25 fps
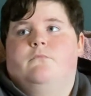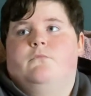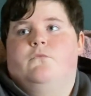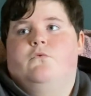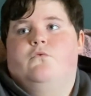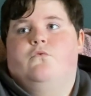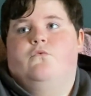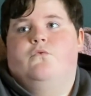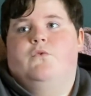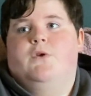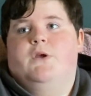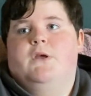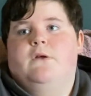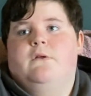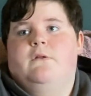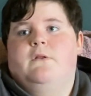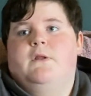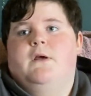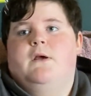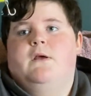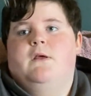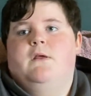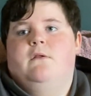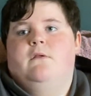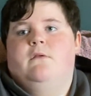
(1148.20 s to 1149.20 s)
It's real
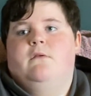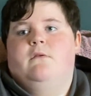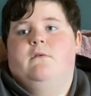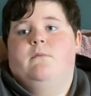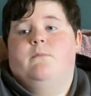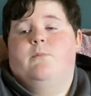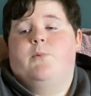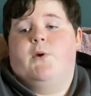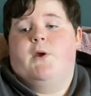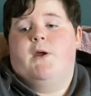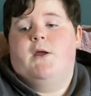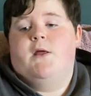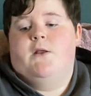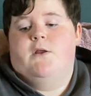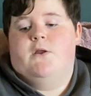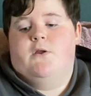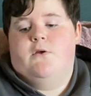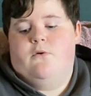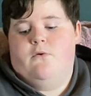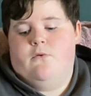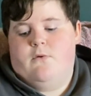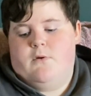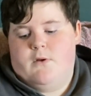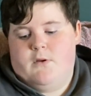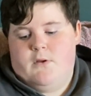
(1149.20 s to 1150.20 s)
nice, brand
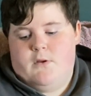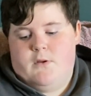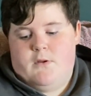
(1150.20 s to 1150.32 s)
new.